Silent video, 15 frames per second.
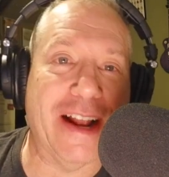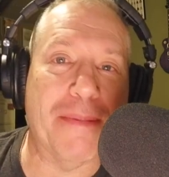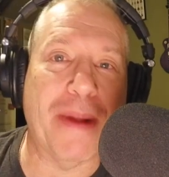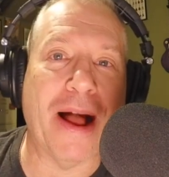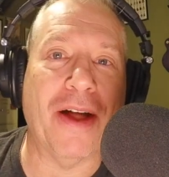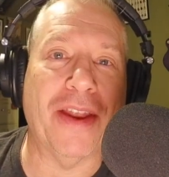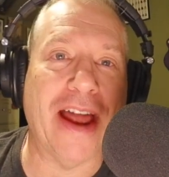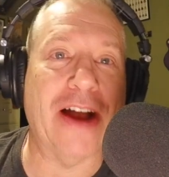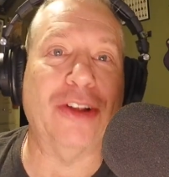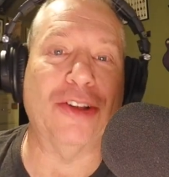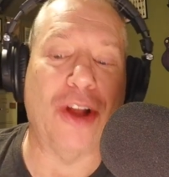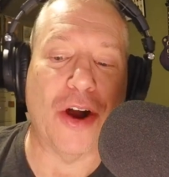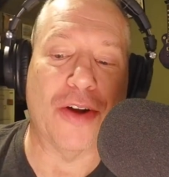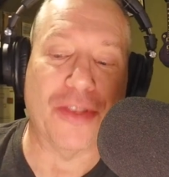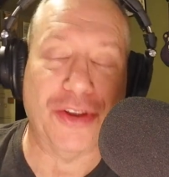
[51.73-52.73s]
about how
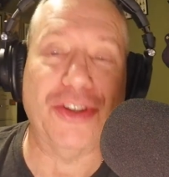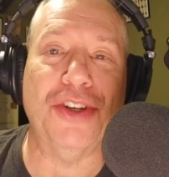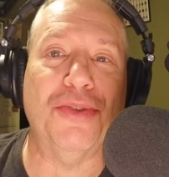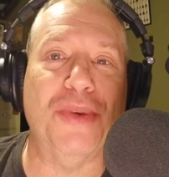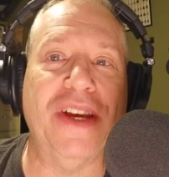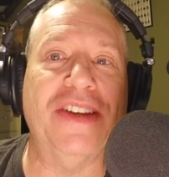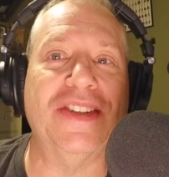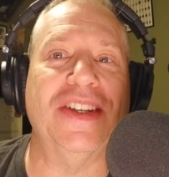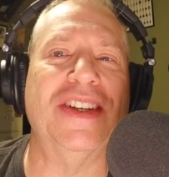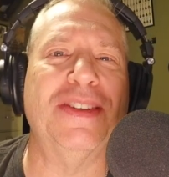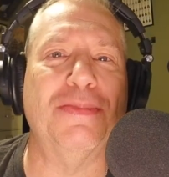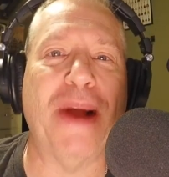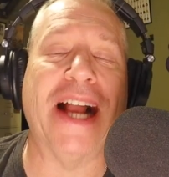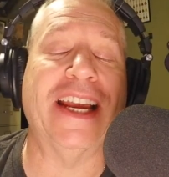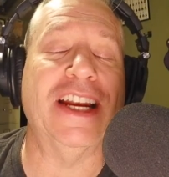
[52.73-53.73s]
long the 2 weeks is
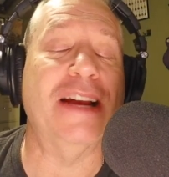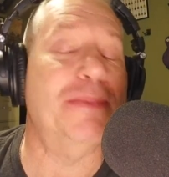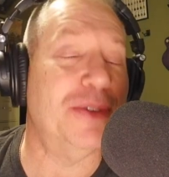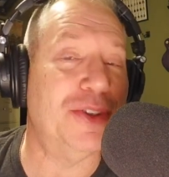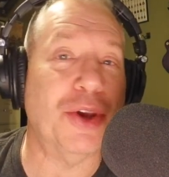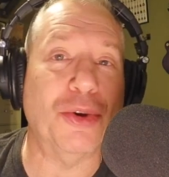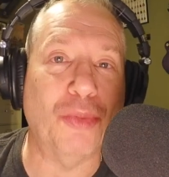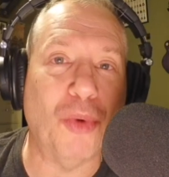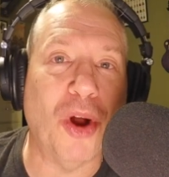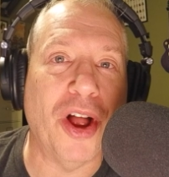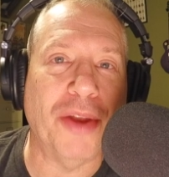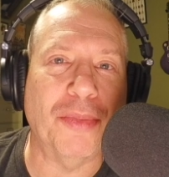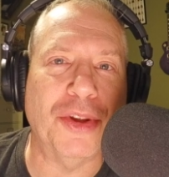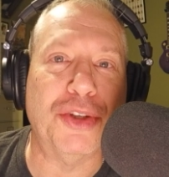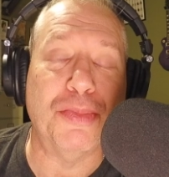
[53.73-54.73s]
back in episode
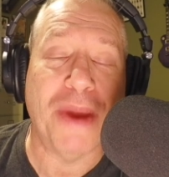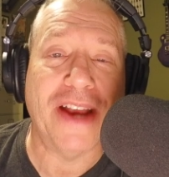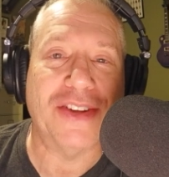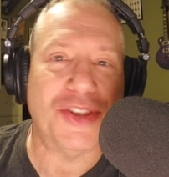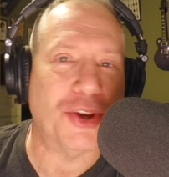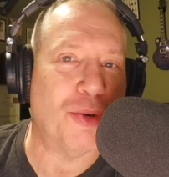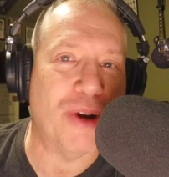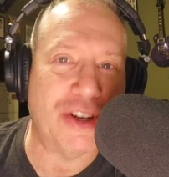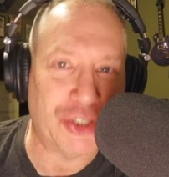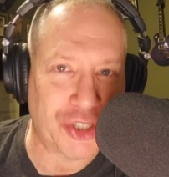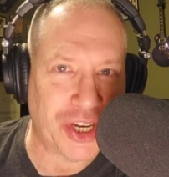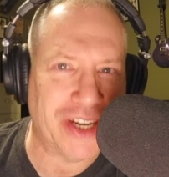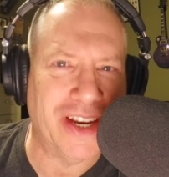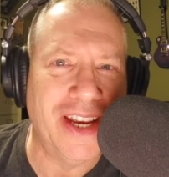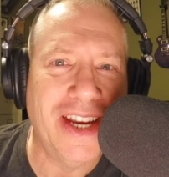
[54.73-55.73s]
1, which begs the
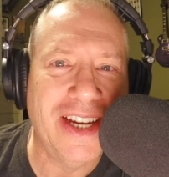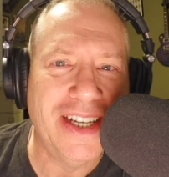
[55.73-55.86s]
question,